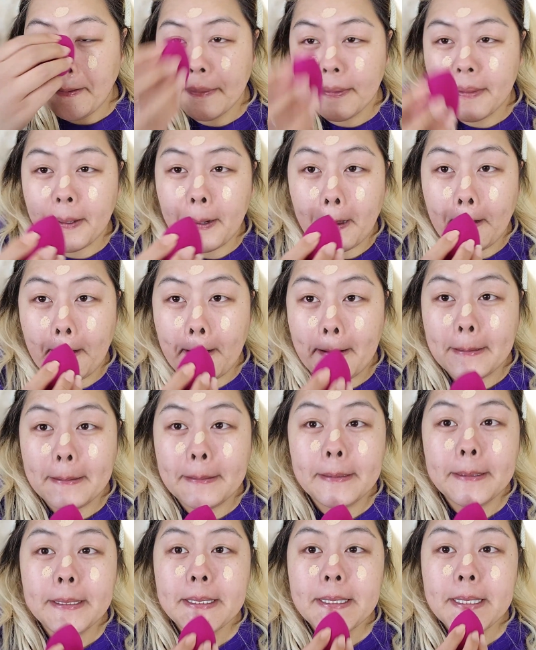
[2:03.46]
There
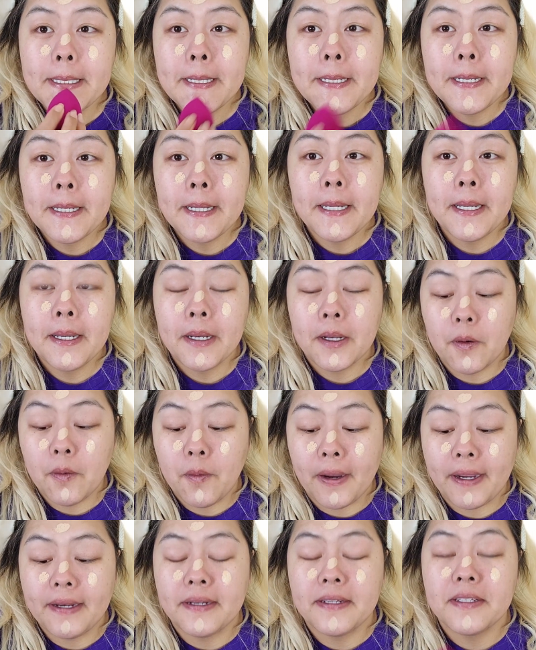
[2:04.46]
is
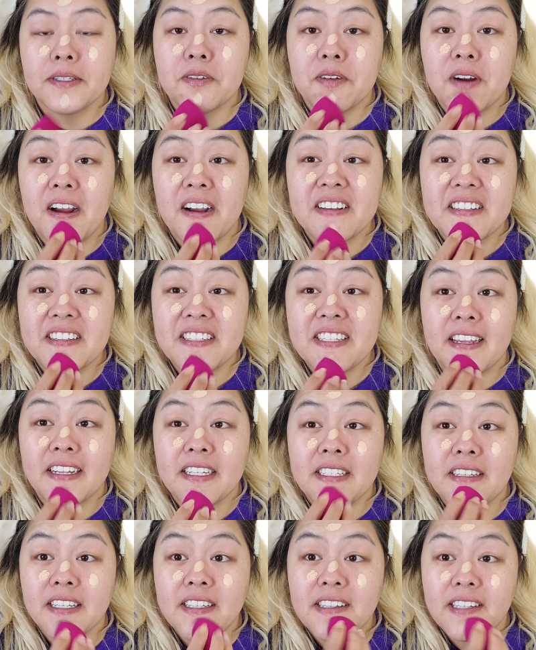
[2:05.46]
quite a strong
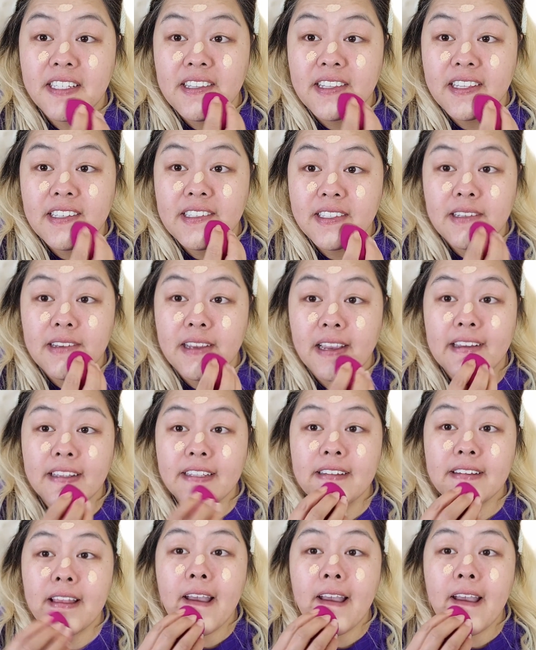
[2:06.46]
scent to this, you guys.